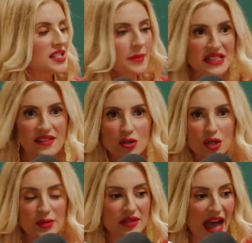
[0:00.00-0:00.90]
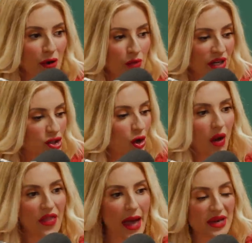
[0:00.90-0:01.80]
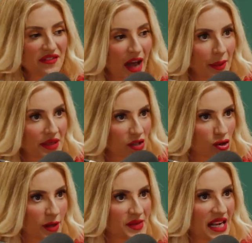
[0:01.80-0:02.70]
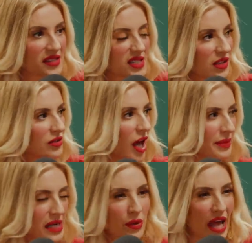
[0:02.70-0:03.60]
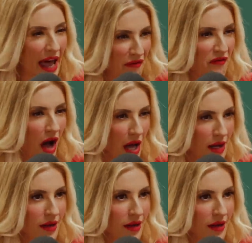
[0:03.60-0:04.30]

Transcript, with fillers: It's amazing that you can be that rich, go on that many fabulous trips, and still not be able to have fun.